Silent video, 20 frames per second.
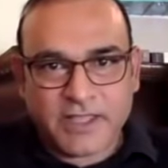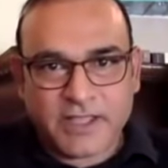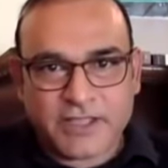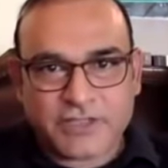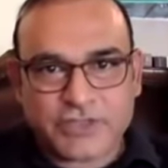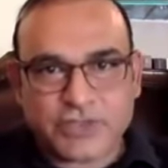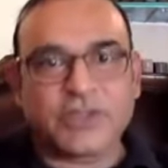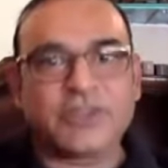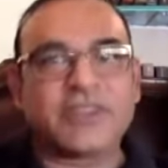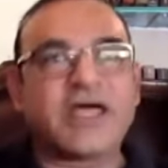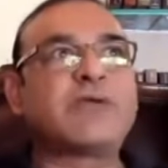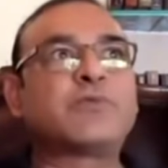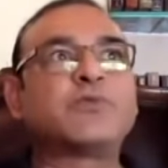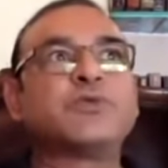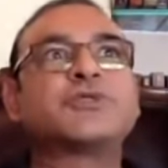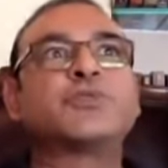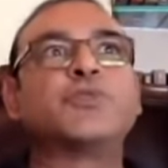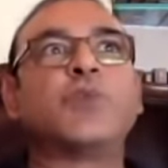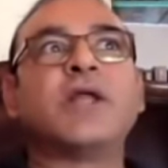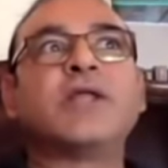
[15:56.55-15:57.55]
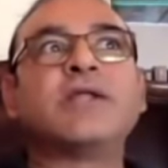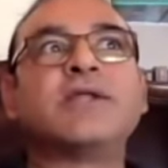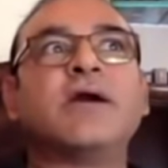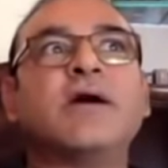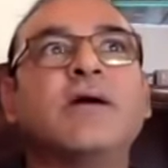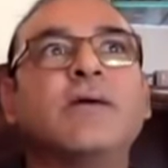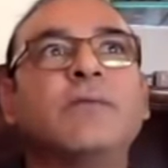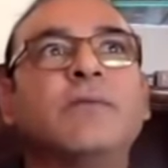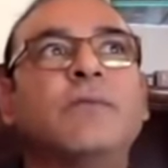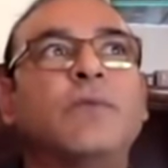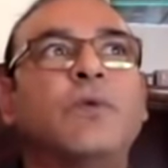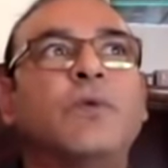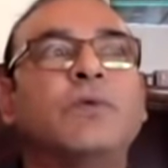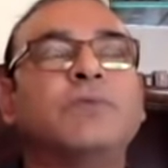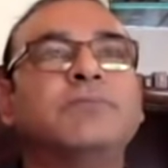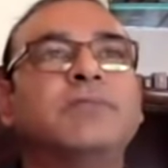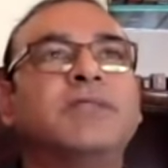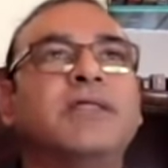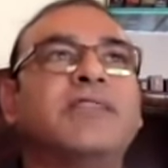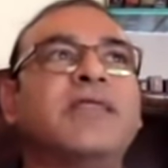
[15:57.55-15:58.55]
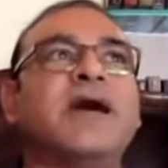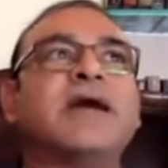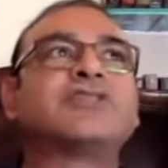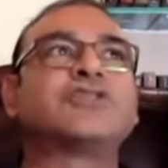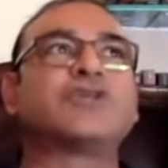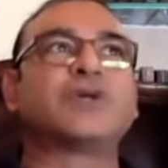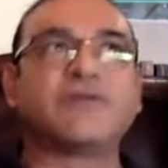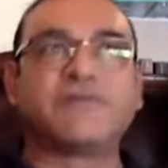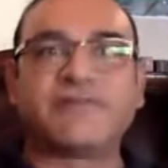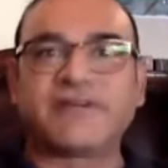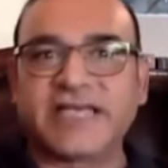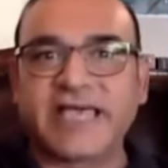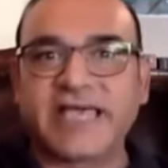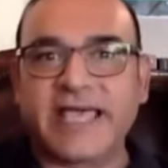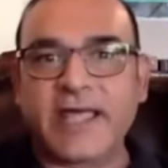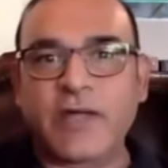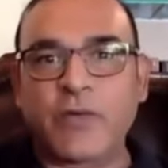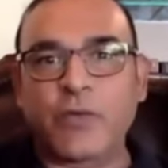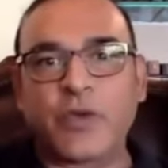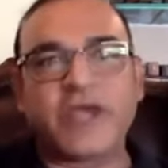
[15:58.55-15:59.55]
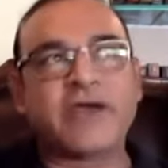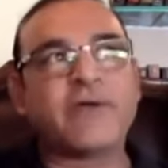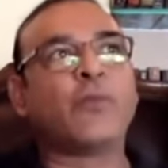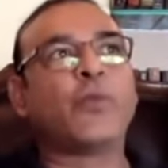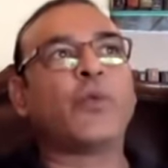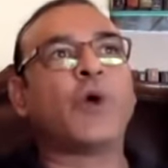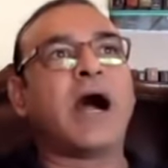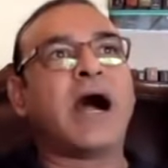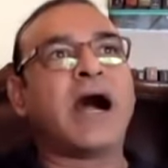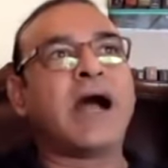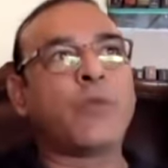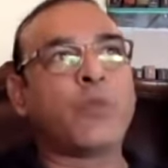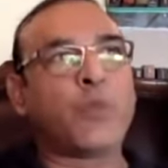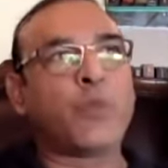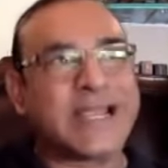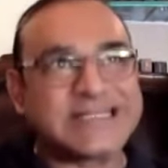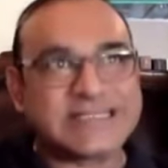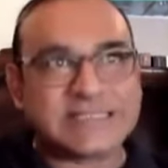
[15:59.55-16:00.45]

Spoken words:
So that was one of that sort of a day where I went